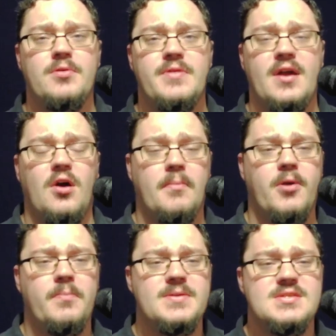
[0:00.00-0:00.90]
that our
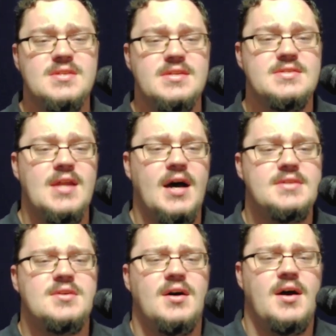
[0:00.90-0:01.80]
purpose is not
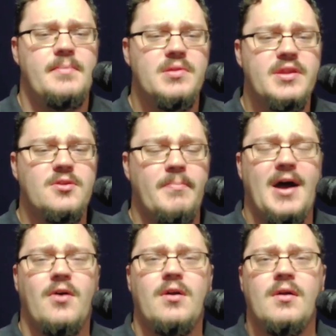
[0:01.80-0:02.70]
political
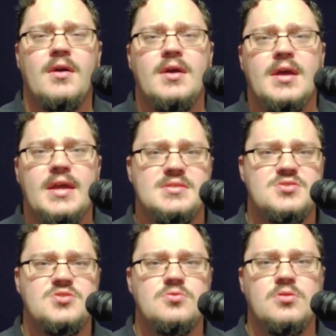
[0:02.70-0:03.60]
power. It's
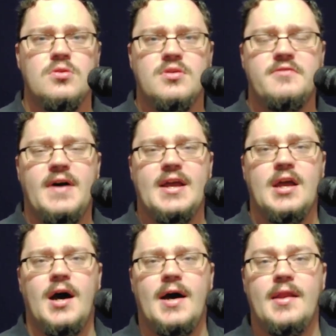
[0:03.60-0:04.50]
to glorify
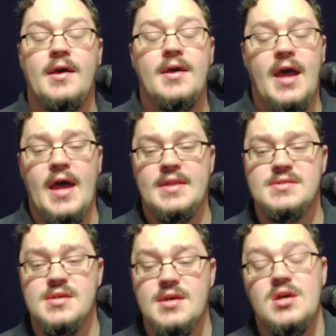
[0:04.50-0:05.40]
God. And
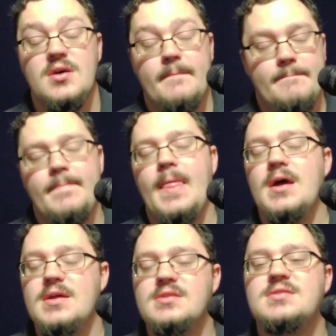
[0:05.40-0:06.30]

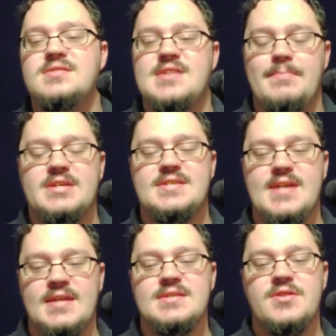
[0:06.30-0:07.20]
to some
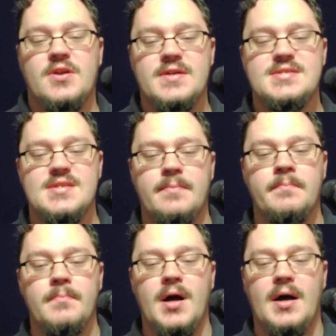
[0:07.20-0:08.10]
extent, there is
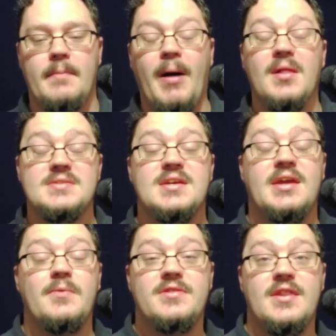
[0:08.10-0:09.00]
some
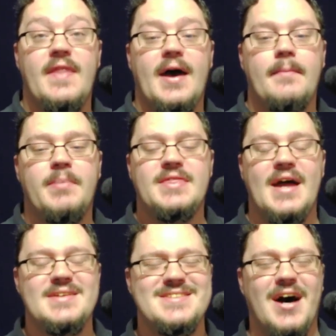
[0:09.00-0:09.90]
politicking within that, but that
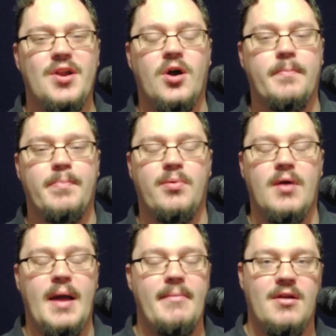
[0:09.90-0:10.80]
is not our
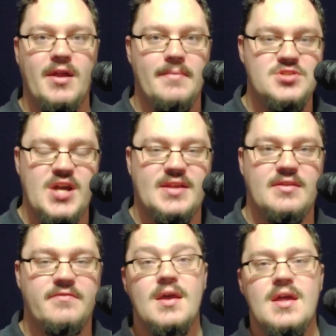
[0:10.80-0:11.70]
primary
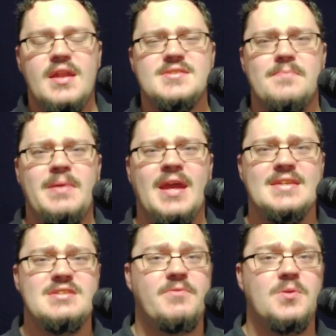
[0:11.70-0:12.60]
objective. It ends up being a
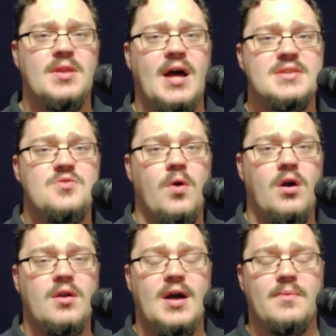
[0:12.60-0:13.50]
difficult line to
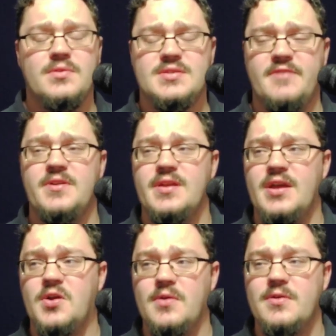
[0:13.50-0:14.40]
walk. I will definitely
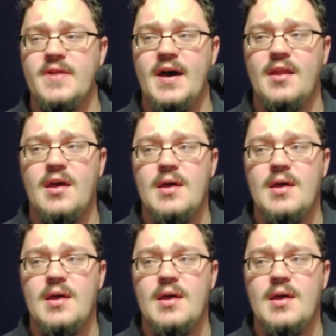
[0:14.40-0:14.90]
agree with that,